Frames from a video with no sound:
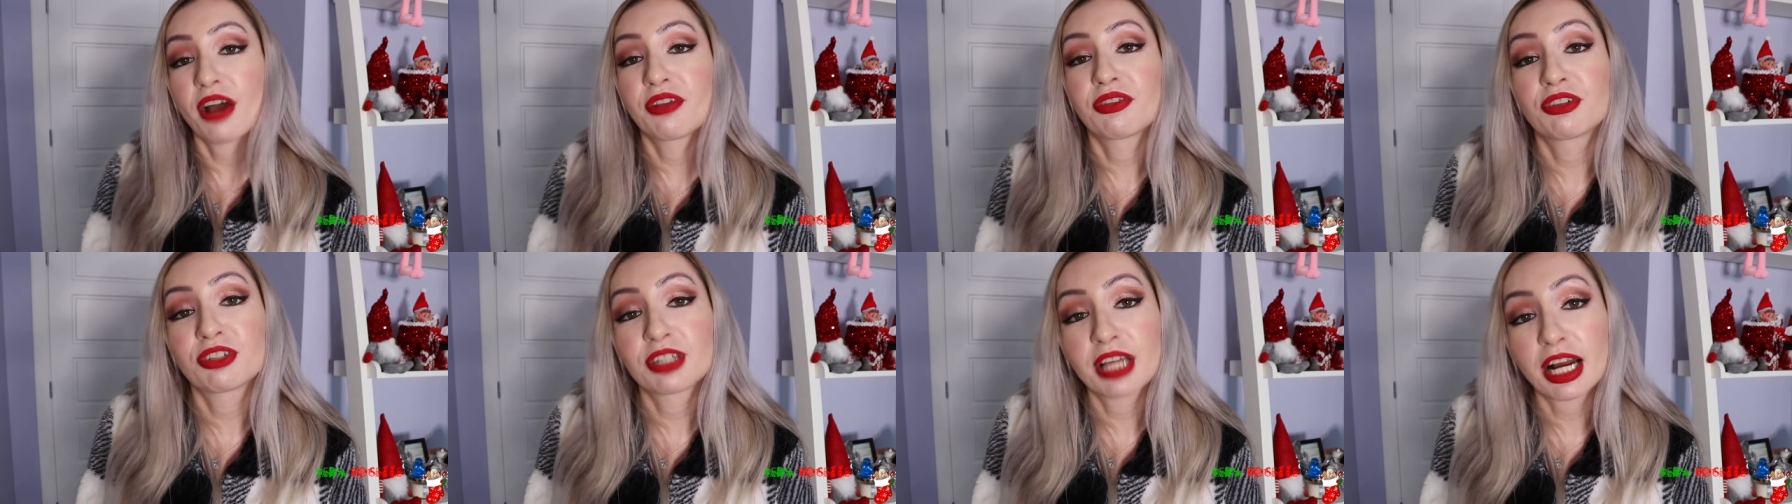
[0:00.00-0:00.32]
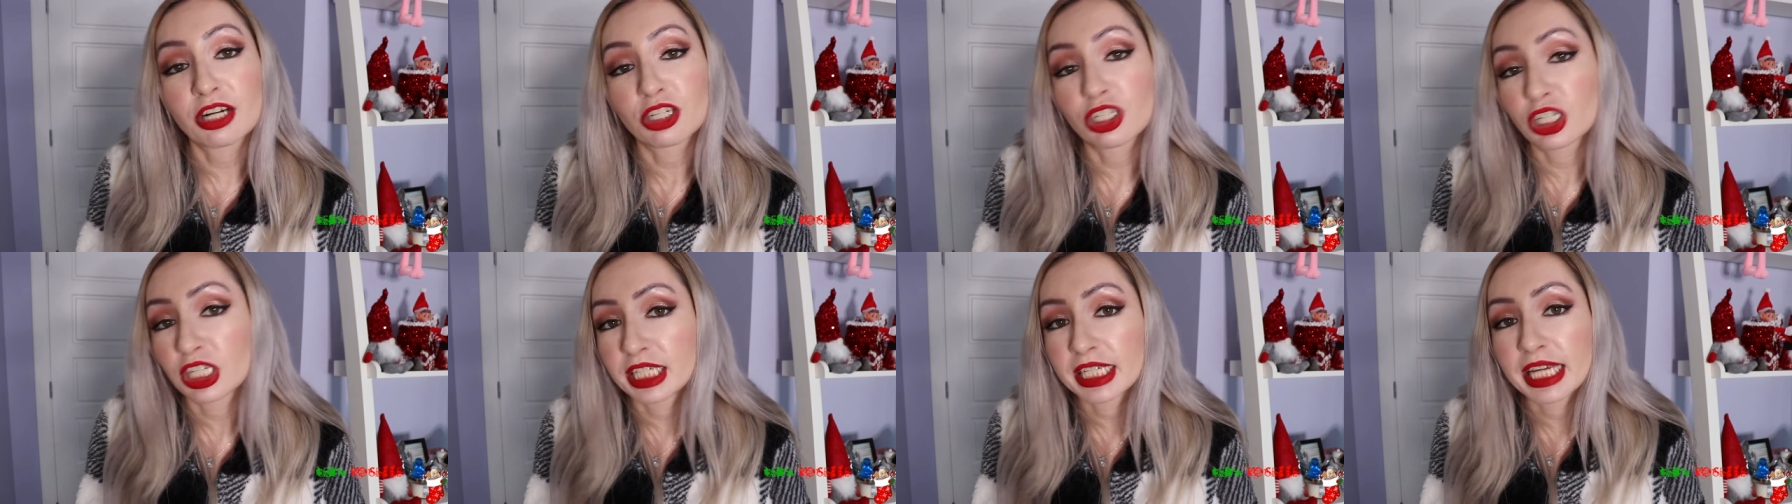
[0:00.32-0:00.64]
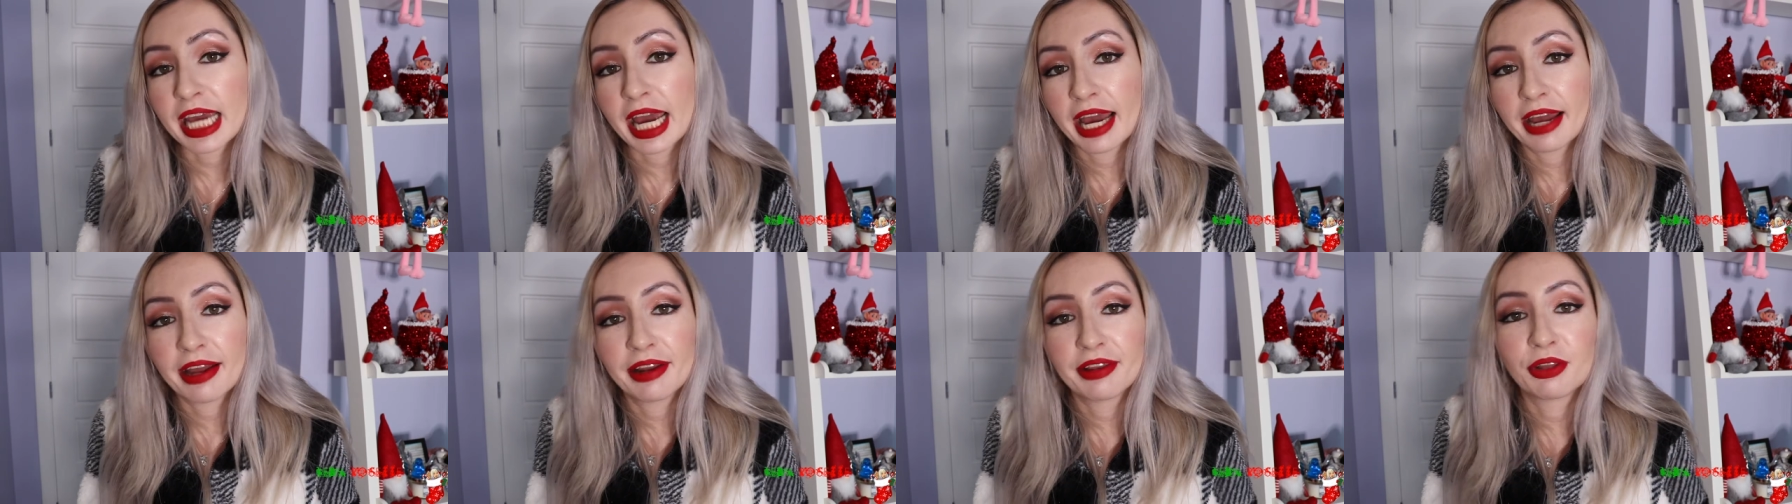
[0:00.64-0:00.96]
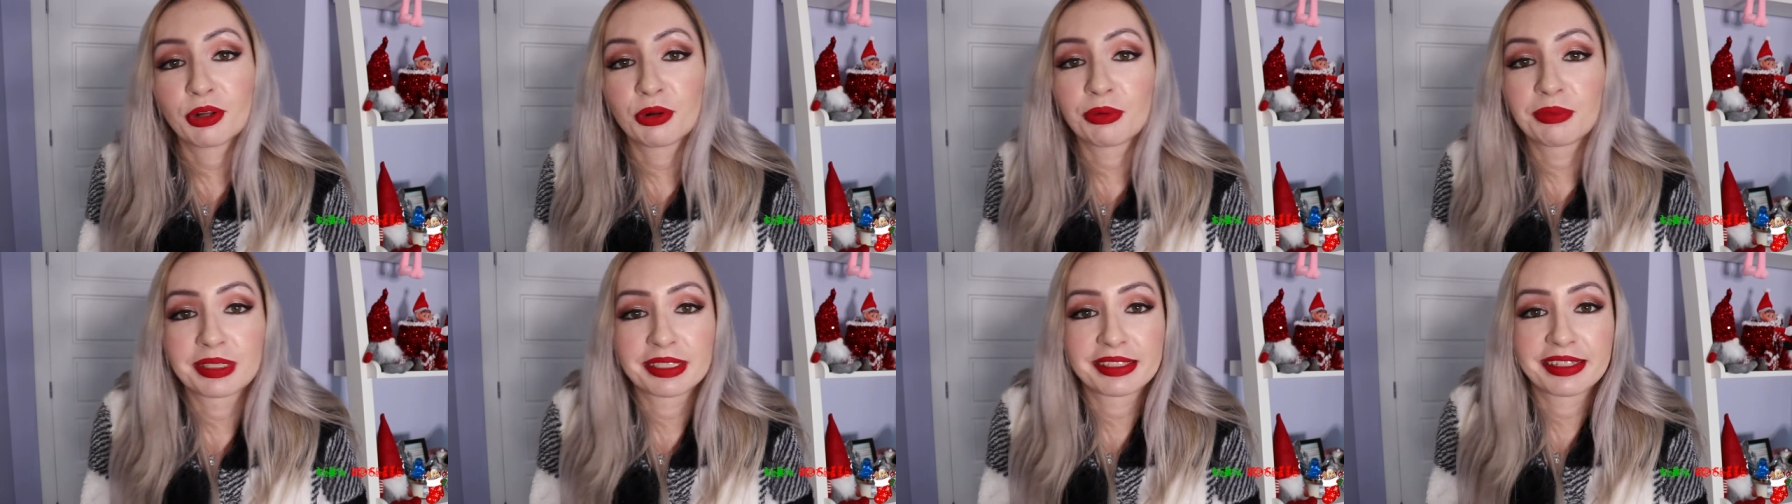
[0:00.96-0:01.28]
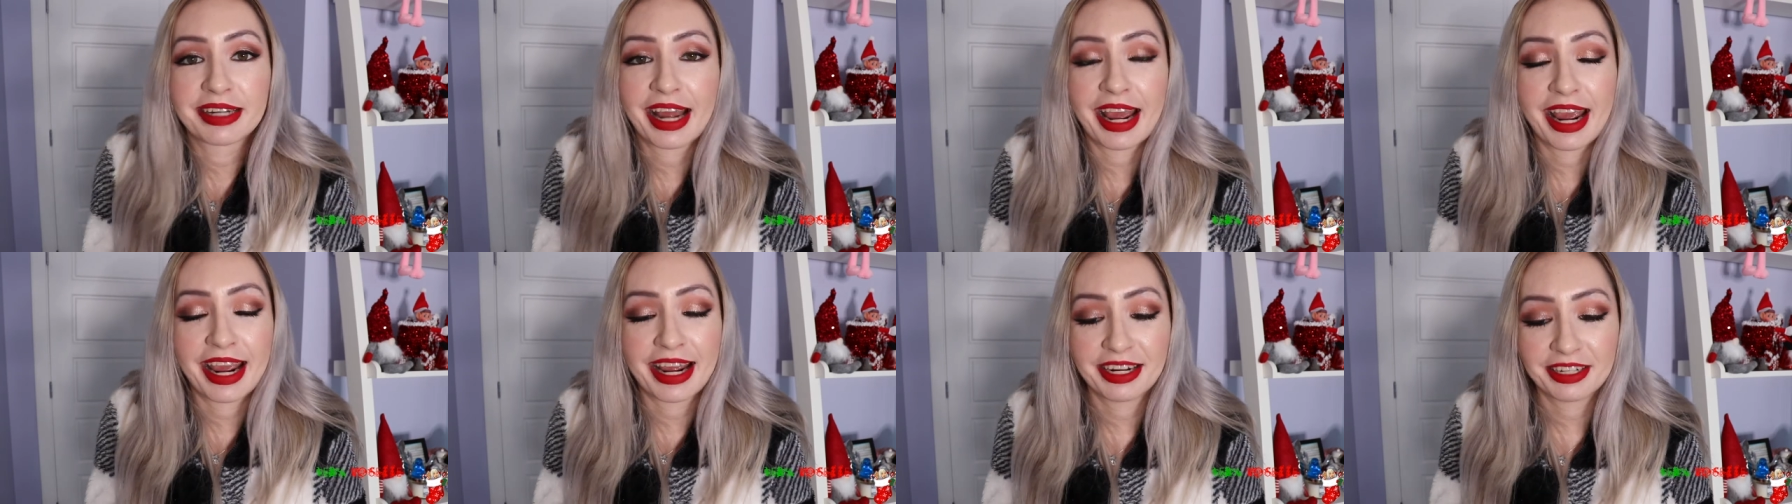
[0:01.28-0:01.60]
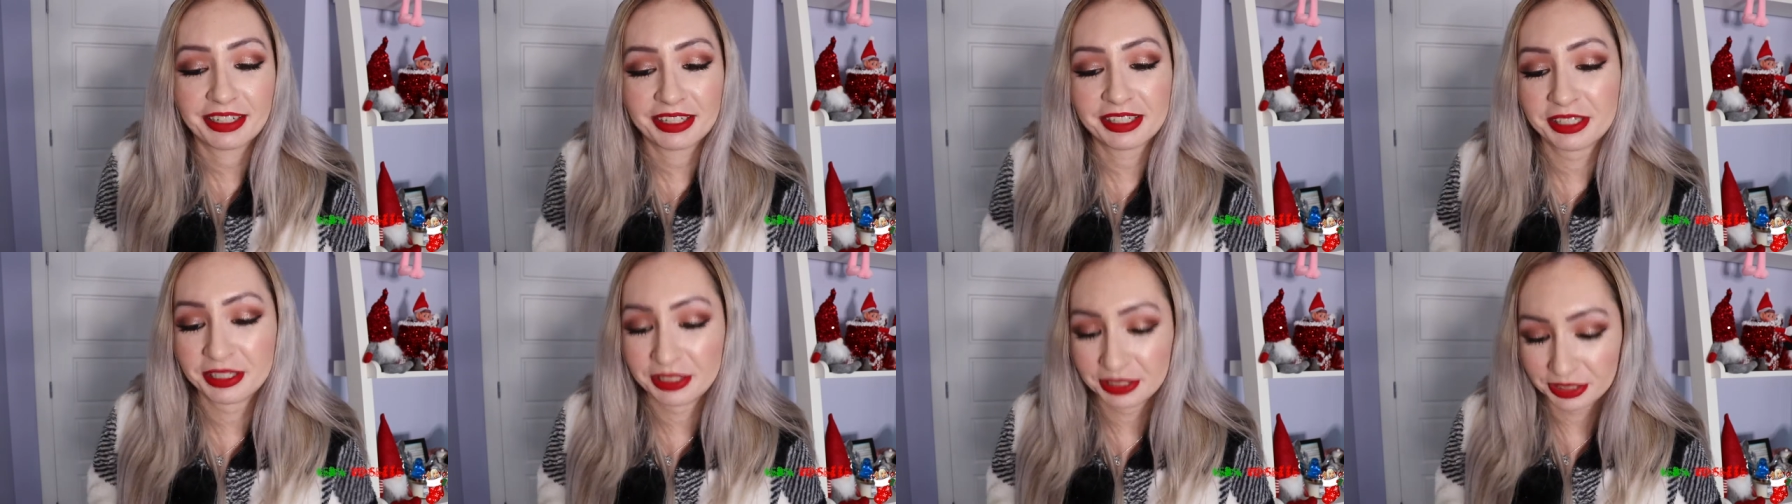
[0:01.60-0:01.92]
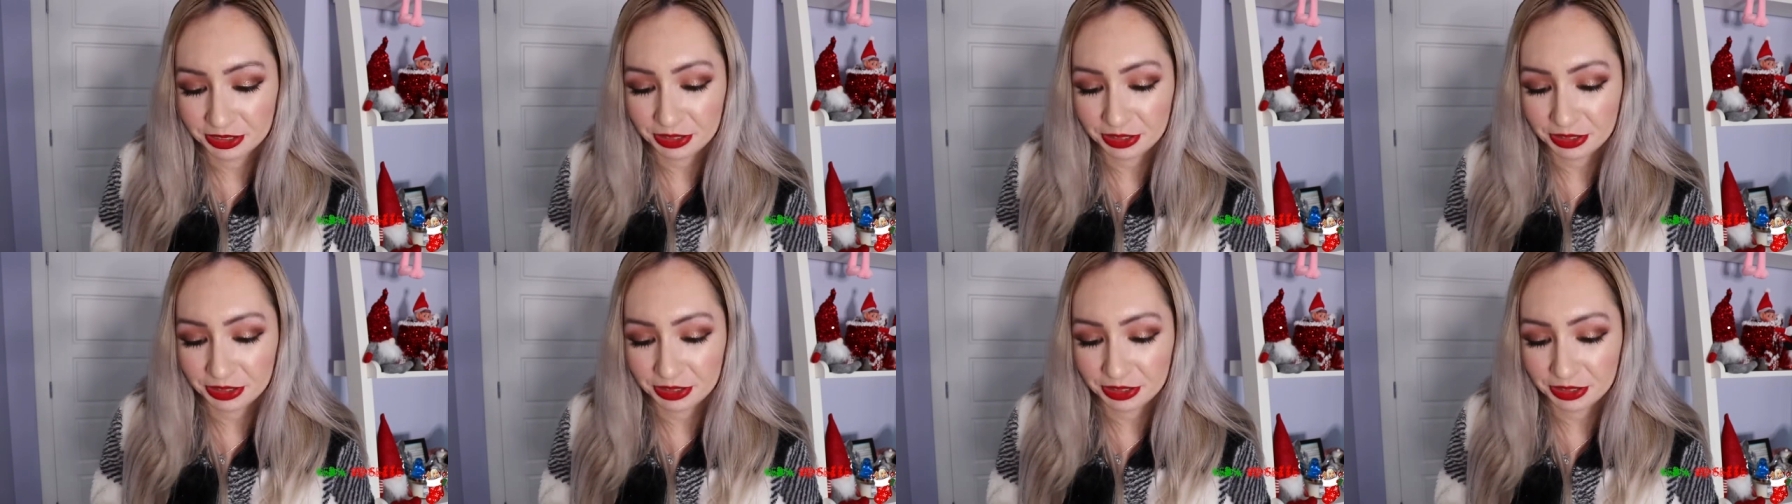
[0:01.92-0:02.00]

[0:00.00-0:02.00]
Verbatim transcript: There's actually ten. There was an eight.